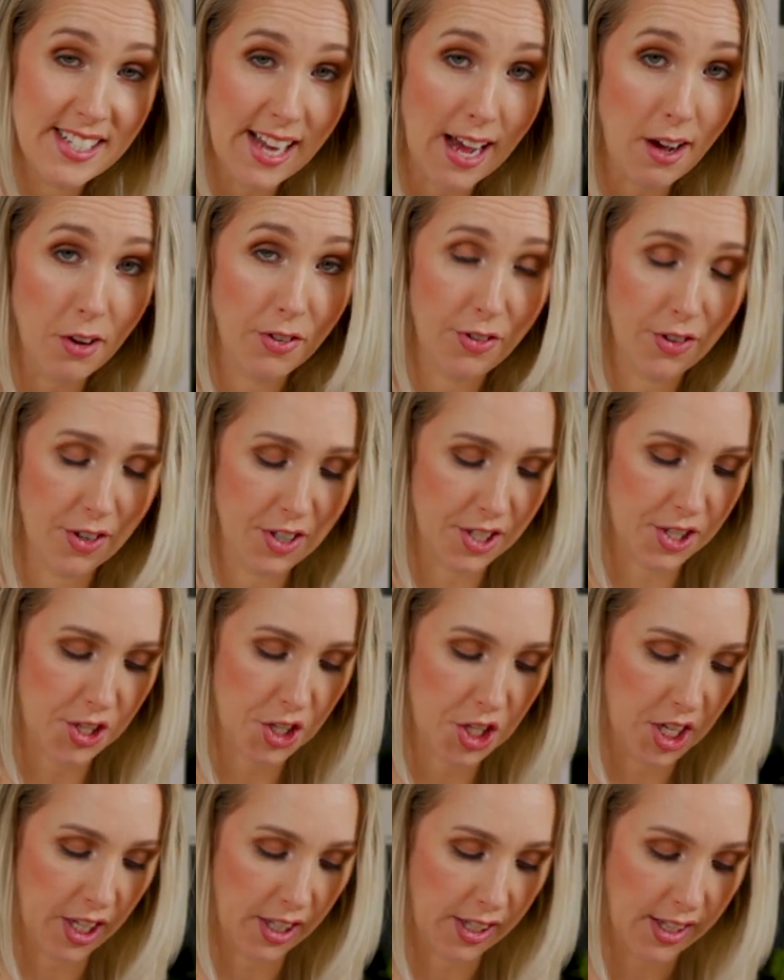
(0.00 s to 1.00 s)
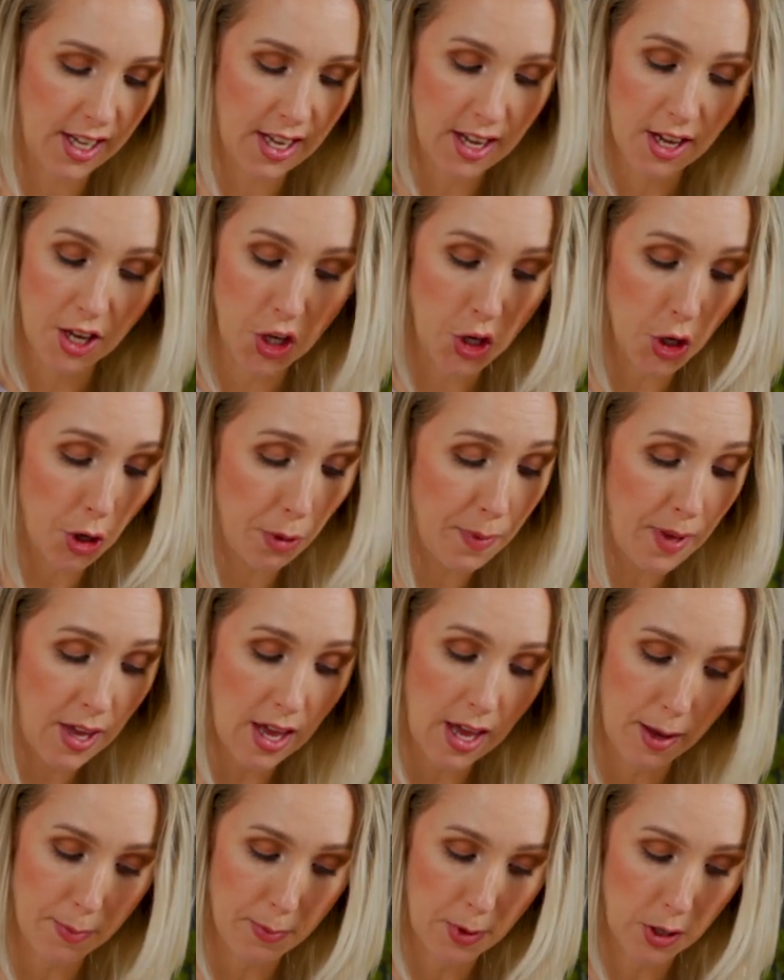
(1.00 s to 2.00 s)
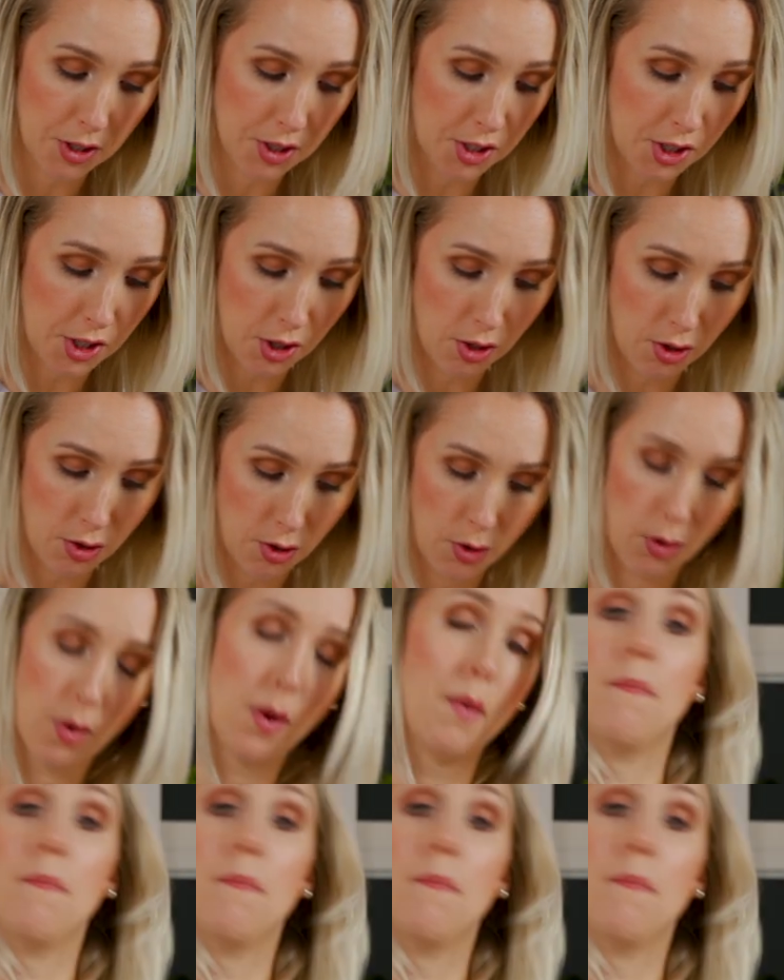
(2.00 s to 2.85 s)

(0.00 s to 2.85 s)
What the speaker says: down for this chili, you'll be able to